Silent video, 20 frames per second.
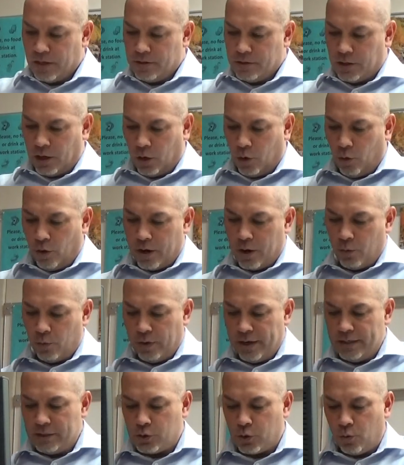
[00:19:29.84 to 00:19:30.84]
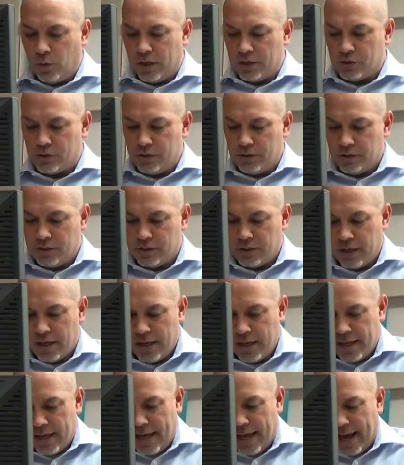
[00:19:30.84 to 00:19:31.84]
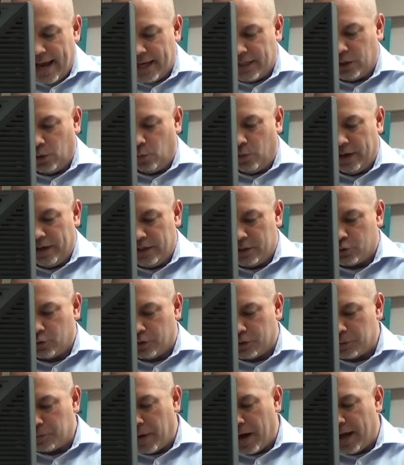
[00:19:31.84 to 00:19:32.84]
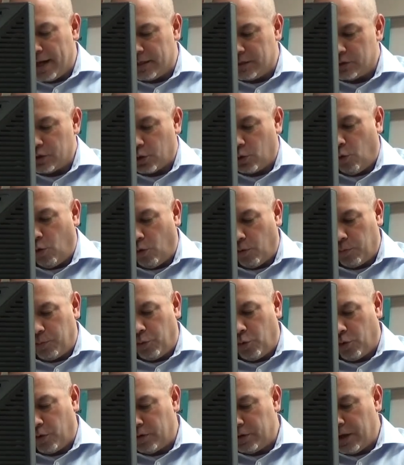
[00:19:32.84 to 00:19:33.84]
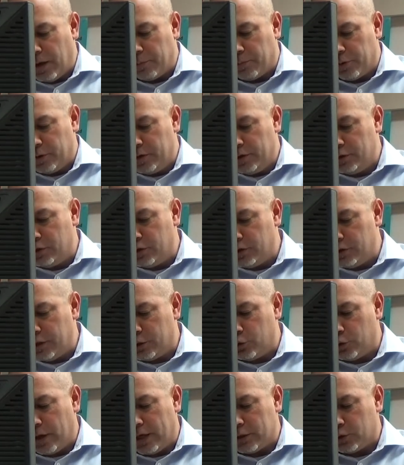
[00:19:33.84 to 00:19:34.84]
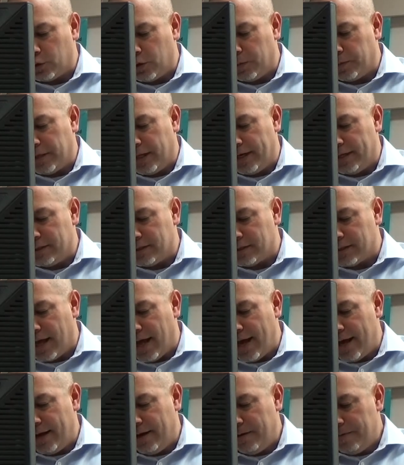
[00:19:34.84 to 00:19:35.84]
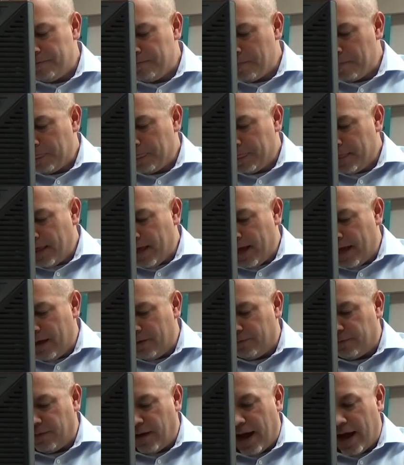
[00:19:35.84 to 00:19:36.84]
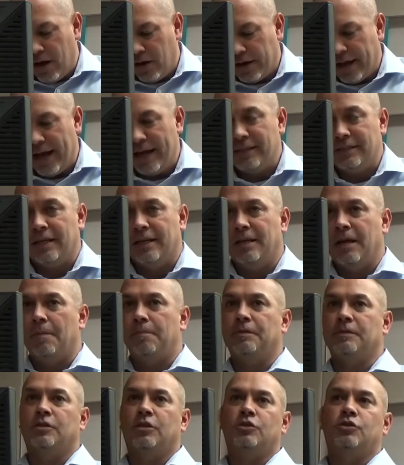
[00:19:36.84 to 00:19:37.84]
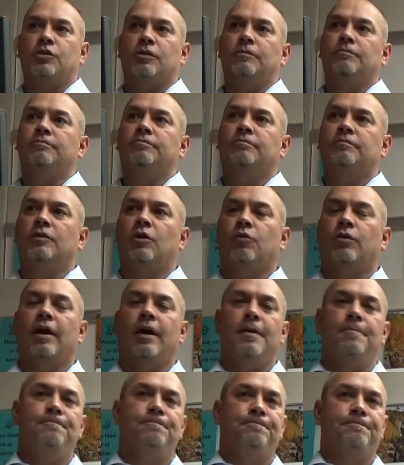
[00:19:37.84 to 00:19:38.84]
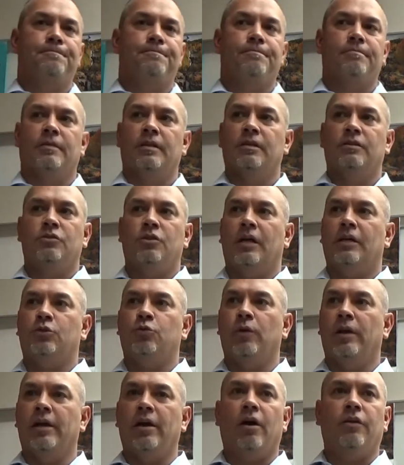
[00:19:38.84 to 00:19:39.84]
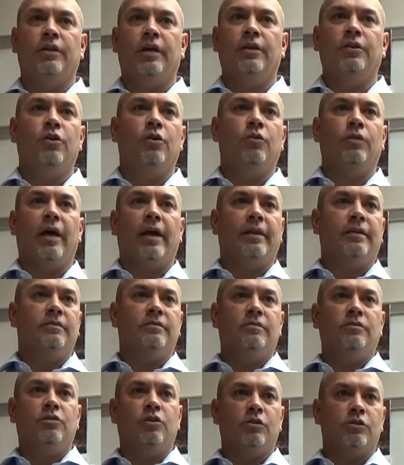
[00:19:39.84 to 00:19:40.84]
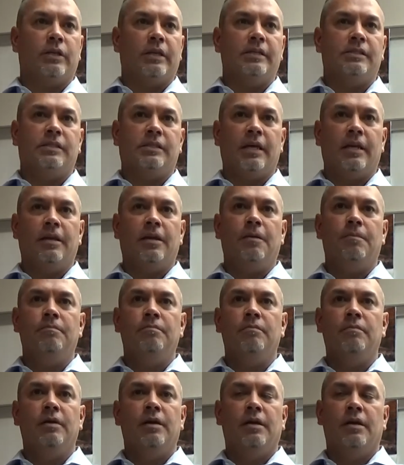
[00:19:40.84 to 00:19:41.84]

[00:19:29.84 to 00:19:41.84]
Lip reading: The lawyer reads questions and the witness responds. The court reporter then produces the transcript that is signed and filed as a deposition. Okay? So that's really all they do. They usually send them